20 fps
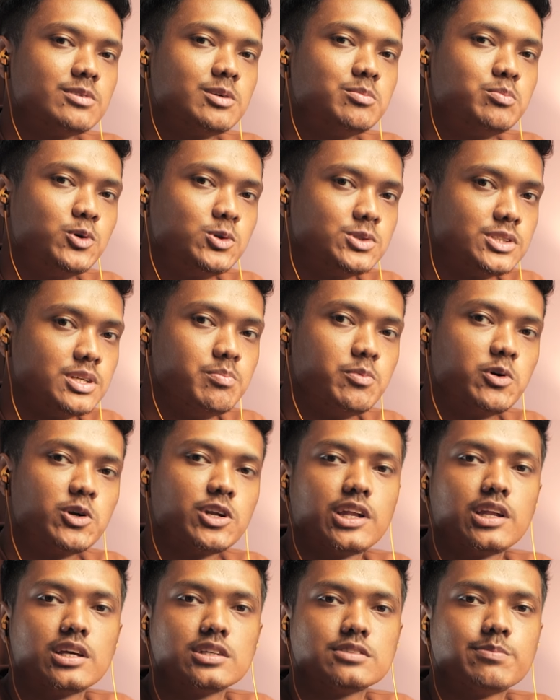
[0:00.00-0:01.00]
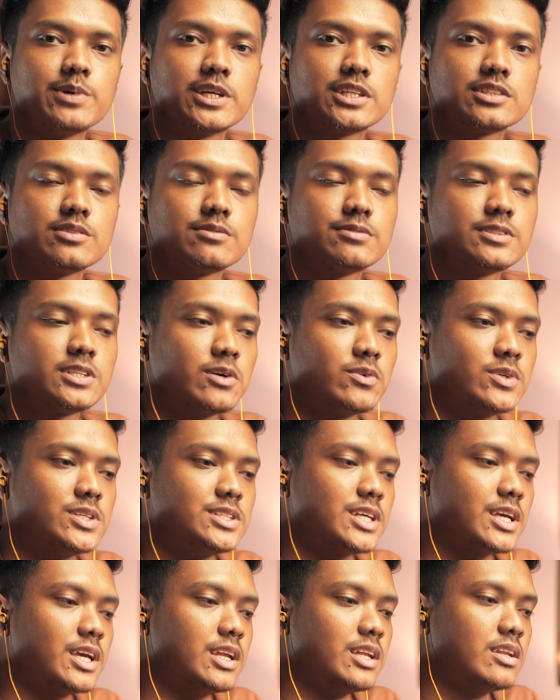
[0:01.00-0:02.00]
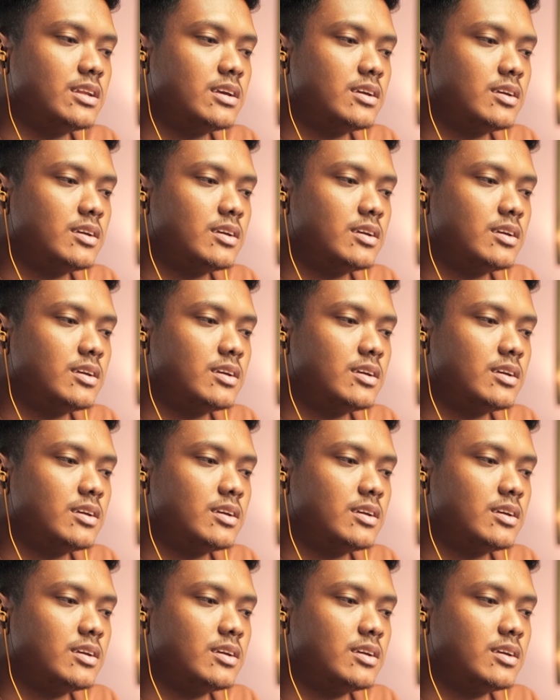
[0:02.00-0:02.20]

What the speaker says: the most important aspects of sound design.